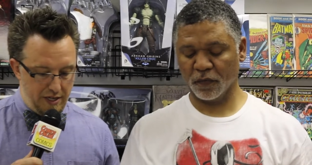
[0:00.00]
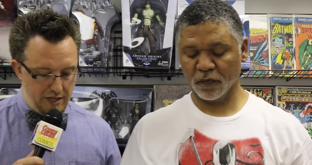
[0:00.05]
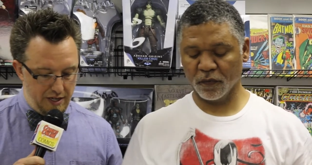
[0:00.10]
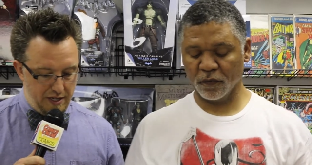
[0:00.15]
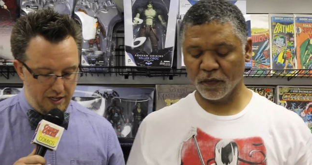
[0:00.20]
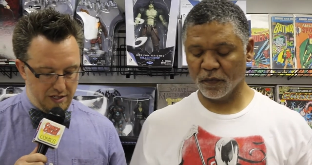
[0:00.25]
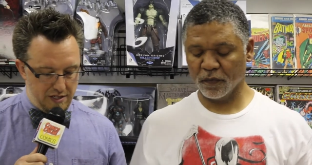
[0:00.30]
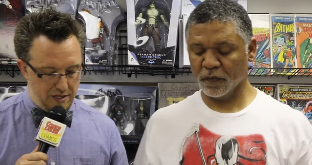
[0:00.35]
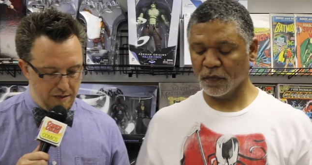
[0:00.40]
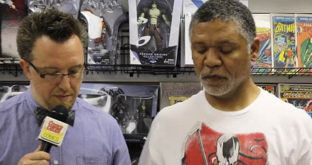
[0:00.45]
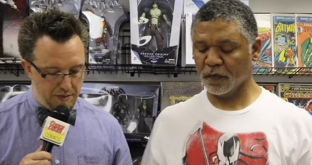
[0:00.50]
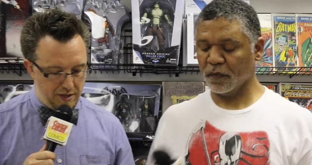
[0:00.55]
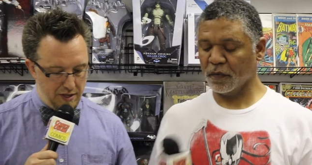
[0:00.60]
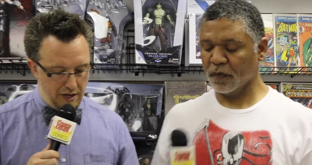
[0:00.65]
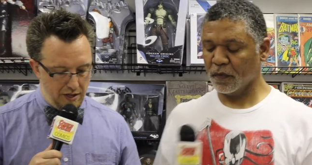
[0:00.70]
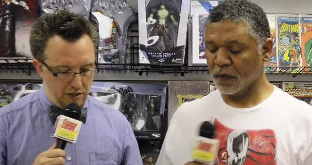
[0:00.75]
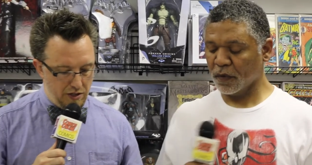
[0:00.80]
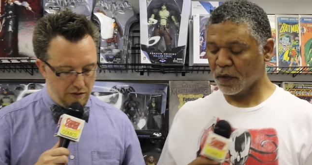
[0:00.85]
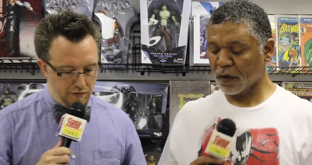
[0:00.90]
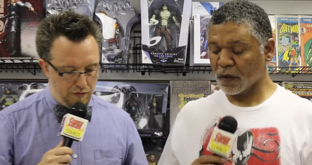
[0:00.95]
Speaker 1: it's something that
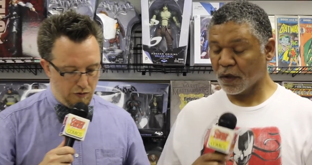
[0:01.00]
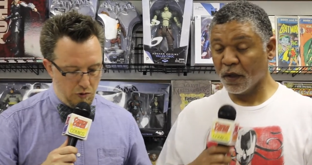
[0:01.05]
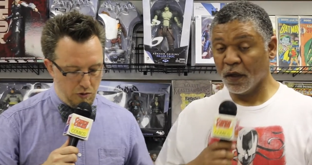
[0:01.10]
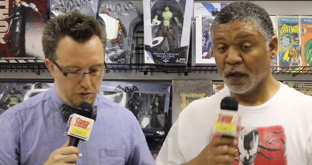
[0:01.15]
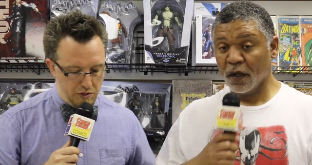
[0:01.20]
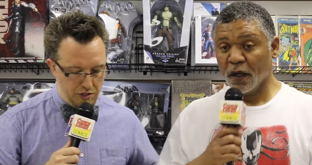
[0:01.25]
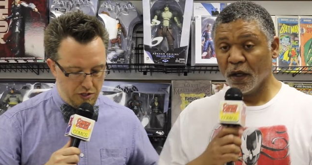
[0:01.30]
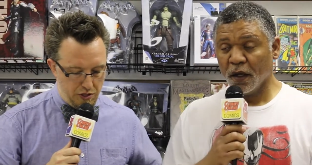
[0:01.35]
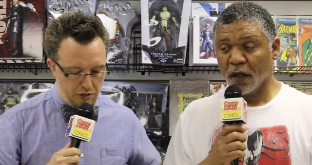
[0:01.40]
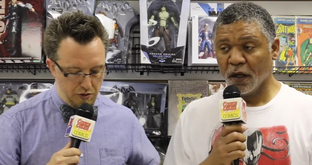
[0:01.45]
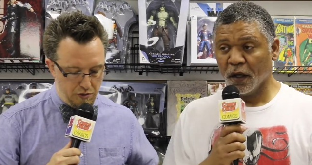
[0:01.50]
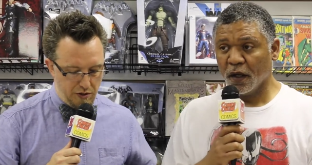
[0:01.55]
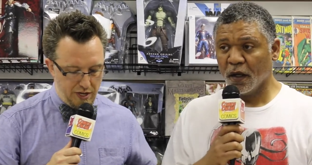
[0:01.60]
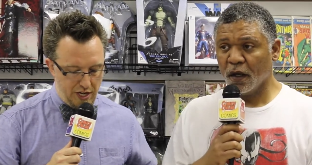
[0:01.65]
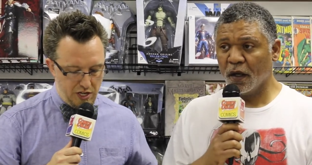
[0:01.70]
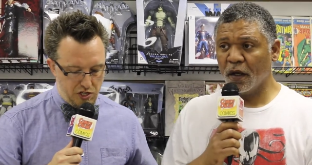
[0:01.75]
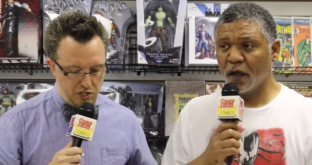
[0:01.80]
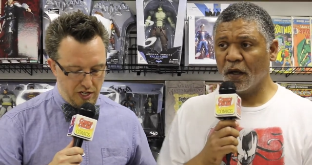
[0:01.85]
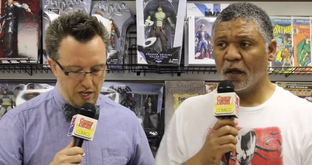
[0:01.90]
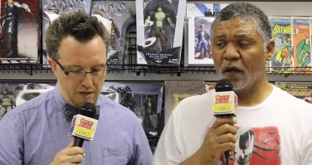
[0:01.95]
I look forward to
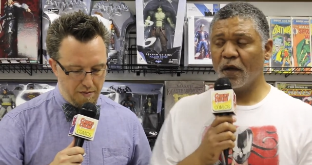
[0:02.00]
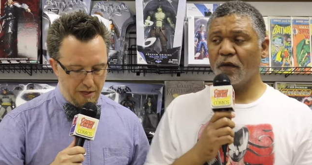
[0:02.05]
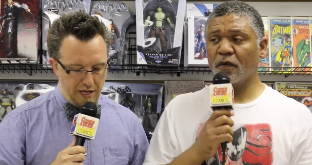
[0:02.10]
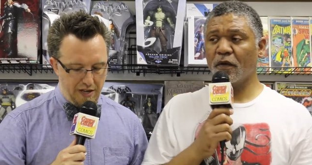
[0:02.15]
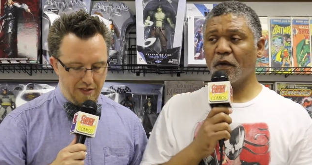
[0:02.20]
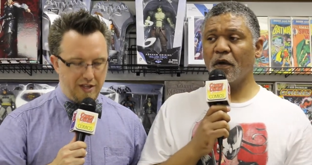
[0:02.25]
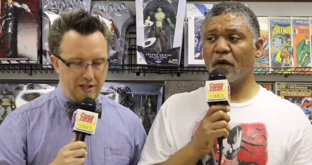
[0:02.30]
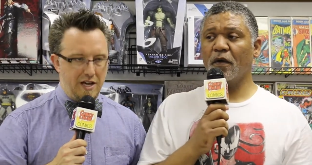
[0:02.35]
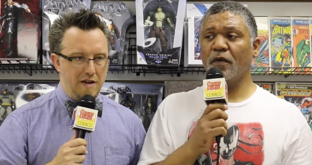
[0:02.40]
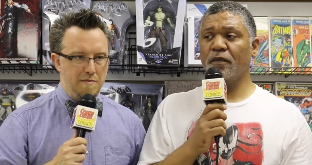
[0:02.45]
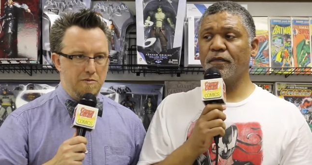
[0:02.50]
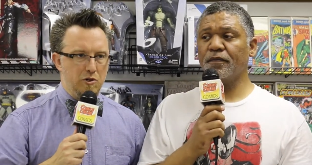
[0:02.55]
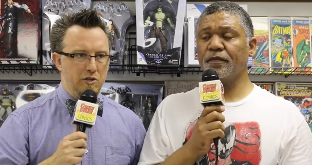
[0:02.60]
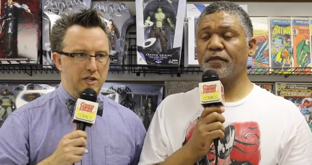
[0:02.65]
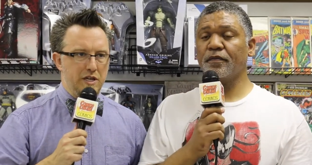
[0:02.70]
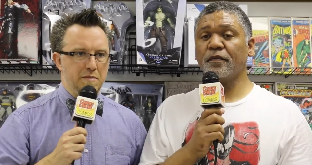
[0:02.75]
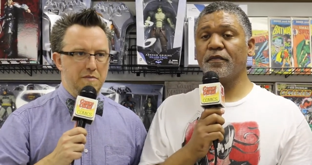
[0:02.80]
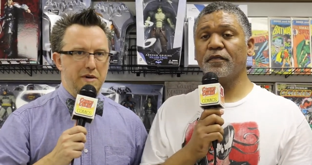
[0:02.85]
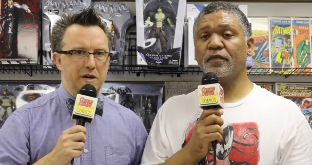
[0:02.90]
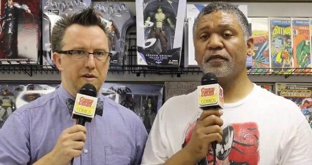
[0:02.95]
catching up on. I think I'm
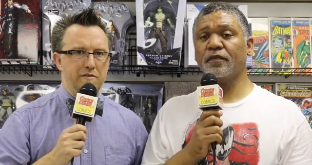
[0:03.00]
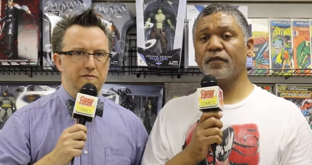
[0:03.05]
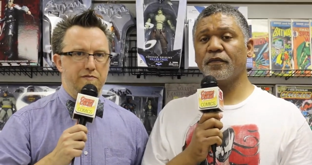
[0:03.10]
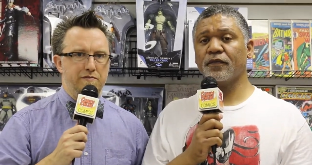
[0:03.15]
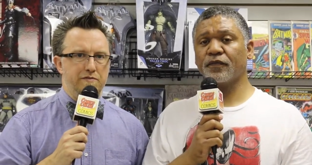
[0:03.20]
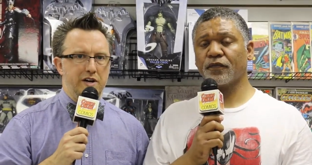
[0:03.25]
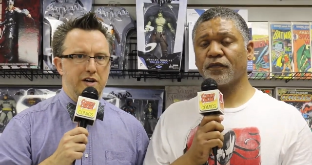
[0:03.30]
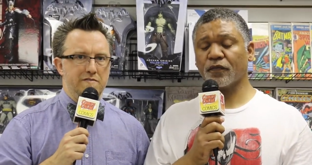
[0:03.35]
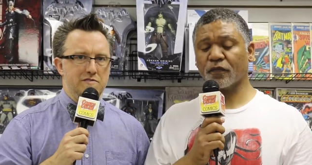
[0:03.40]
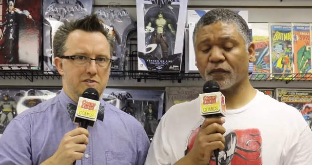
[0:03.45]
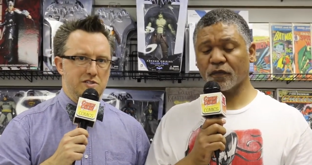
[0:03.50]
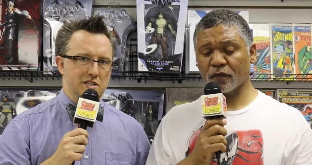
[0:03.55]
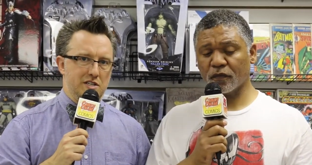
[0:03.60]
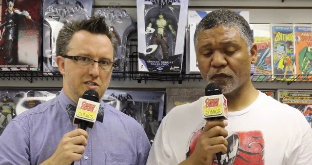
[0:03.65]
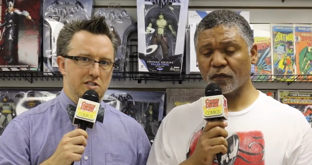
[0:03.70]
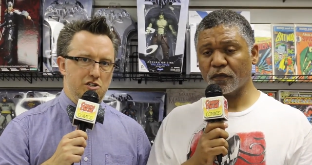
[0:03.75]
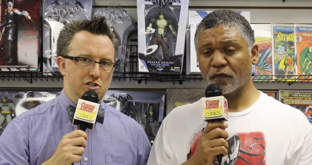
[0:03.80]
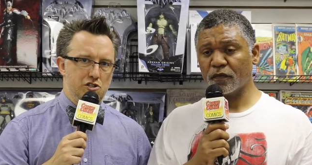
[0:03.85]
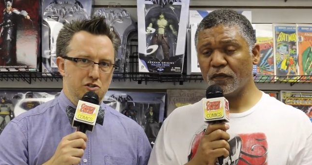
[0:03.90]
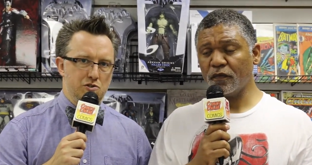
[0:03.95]
only about 5 or
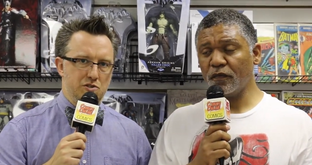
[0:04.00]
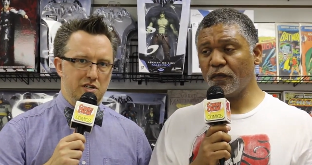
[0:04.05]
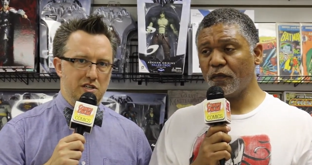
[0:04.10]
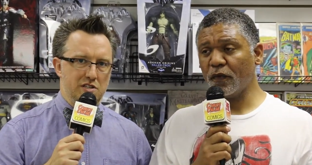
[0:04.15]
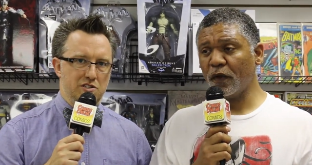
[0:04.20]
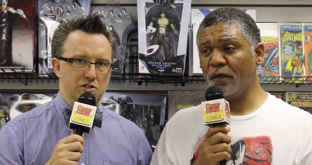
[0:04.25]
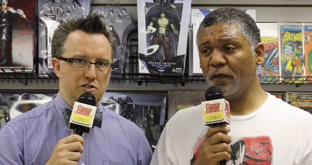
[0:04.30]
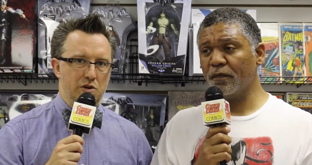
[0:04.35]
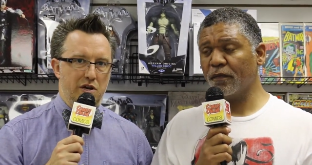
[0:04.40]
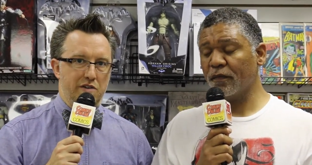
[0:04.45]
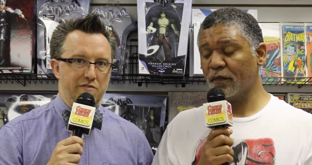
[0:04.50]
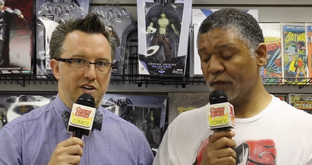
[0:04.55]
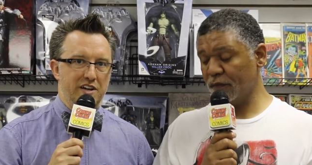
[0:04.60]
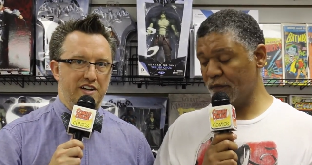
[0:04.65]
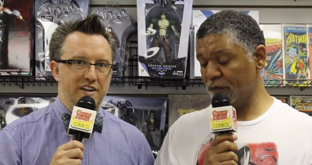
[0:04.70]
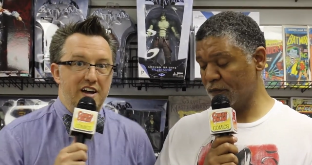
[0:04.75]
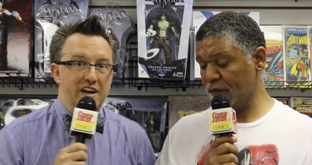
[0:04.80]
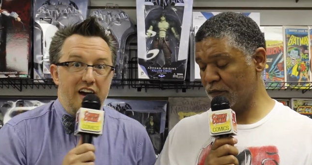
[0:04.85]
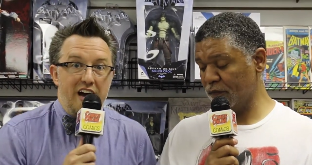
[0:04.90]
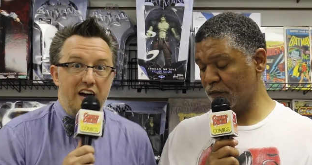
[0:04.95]
6 issues in, so I've
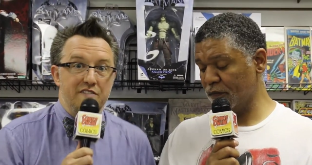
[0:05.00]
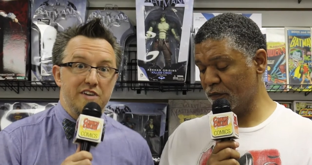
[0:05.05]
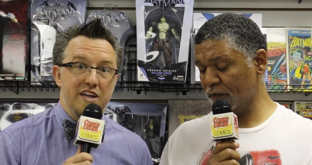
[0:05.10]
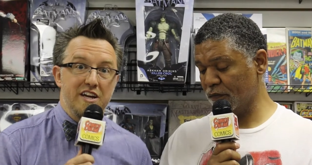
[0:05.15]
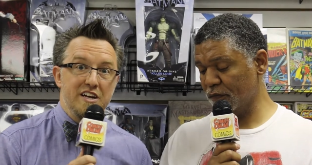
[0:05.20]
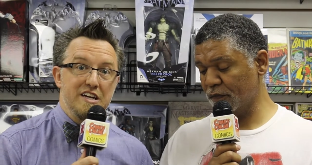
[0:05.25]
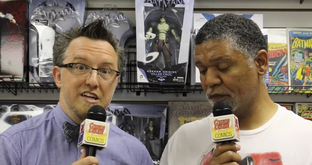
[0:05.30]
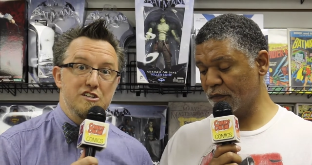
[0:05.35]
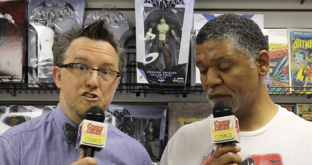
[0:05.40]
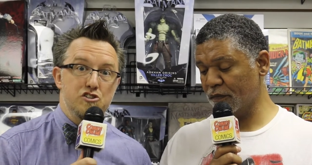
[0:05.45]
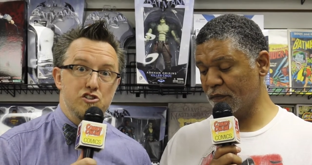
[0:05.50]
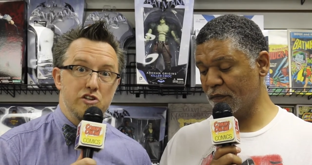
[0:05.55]
got a nice